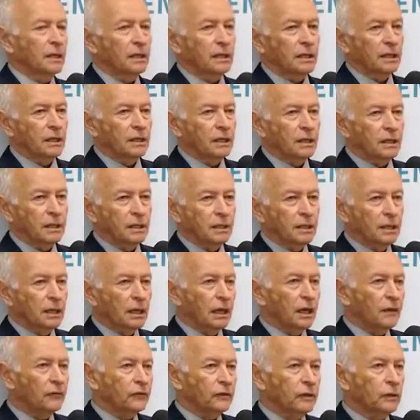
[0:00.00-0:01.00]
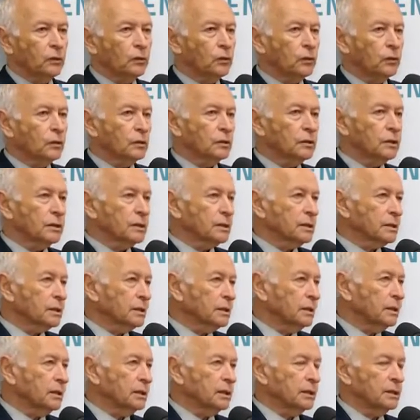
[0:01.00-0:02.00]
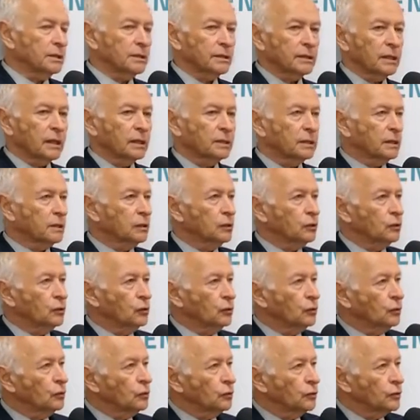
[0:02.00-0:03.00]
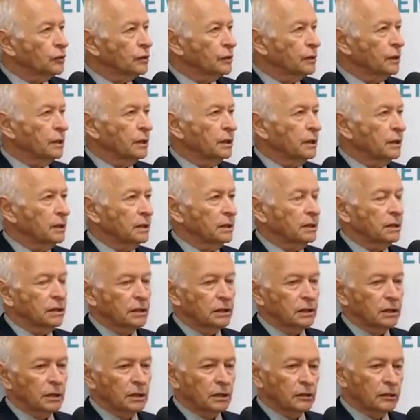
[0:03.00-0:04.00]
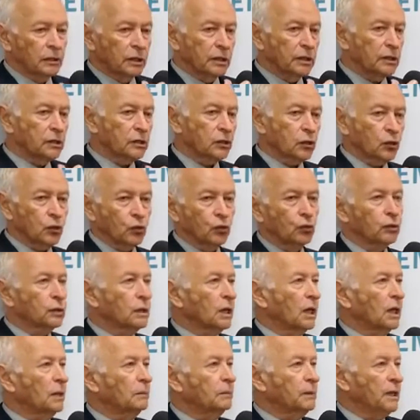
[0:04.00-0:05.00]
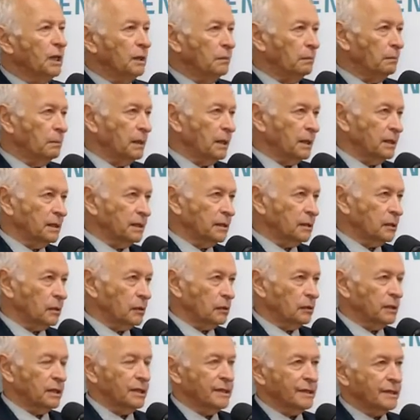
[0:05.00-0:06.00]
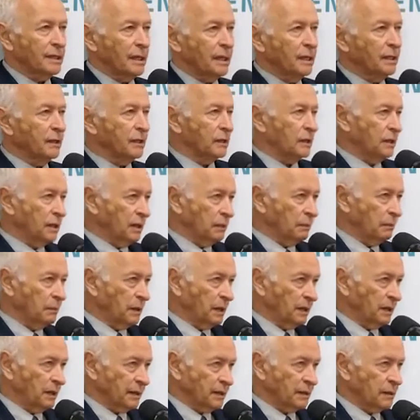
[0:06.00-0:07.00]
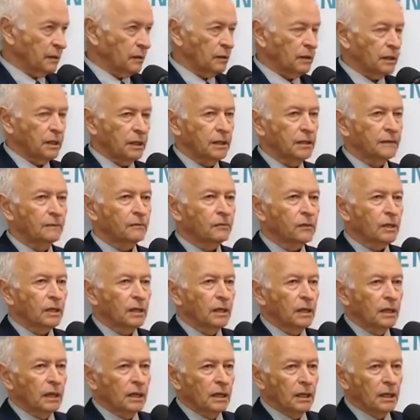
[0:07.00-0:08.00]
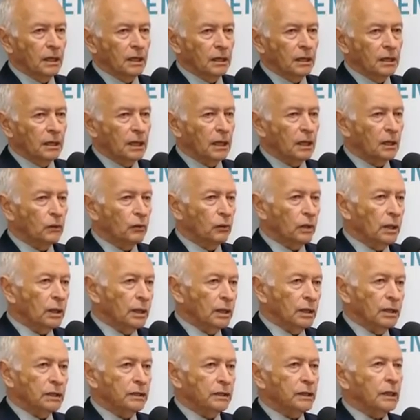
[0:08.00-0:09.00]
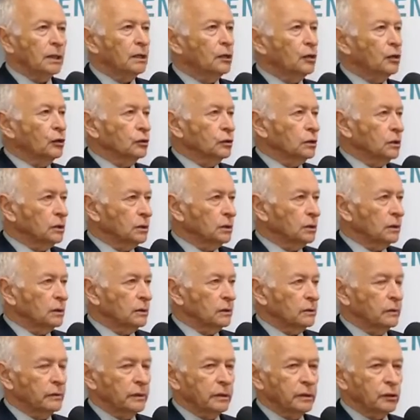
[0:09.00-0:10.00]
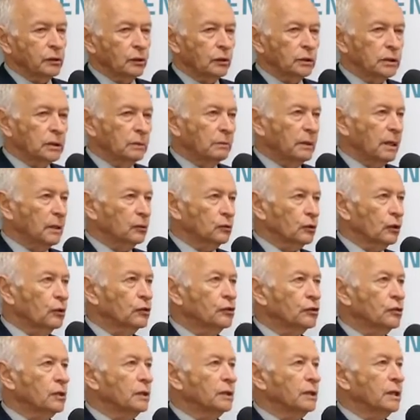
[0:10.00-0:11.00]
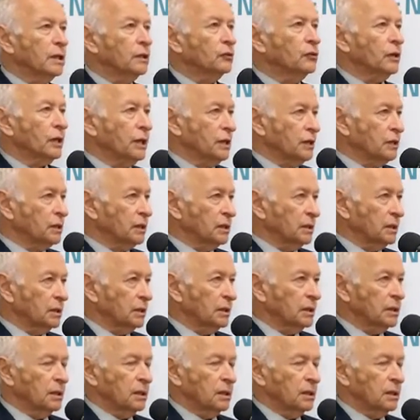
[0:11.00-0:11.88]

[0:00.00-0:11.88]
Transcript: Afterwards, started to use the screw-type implants or the cylinder implants, okay? Now, we learned a lot. We talked about osseointegration.